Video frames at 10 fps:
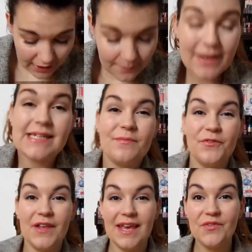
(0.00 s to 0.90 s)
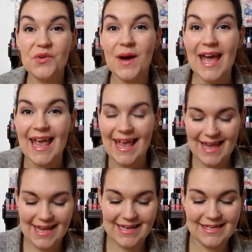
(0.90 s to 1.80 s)
thing I picked up for the giveaway
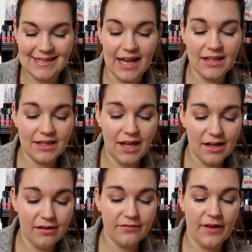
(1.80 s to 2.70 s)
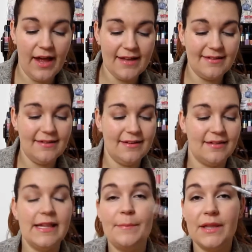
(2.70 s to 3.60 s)
is I love
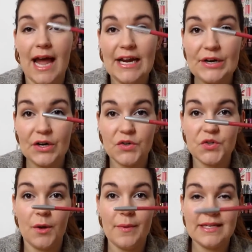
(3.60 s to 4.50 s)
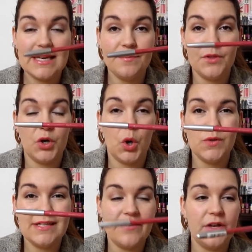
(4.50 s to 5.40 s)
Essence's lip liners, so I picked up their
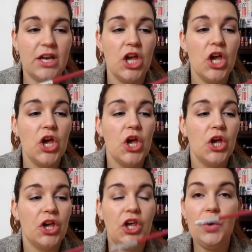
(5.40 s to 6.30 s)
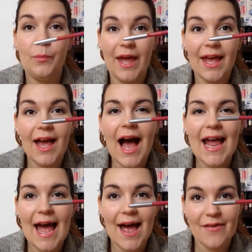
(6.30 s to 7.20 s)
07 Cute Pink.
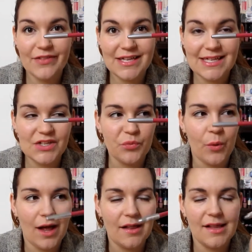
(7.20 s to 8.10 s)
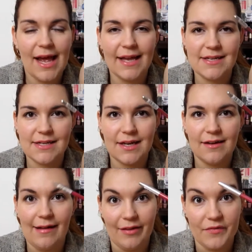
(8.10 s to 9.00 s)
I have this as well, and
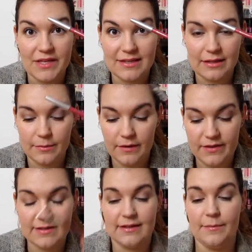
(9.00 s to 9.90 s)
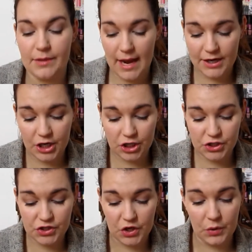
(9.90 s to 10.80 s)
I love this lip, this lip liner,
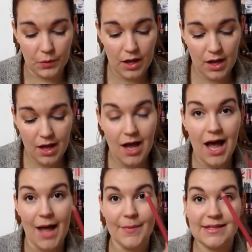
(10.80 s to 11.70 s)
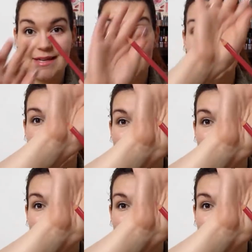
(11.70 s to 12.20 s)
so I'm excited to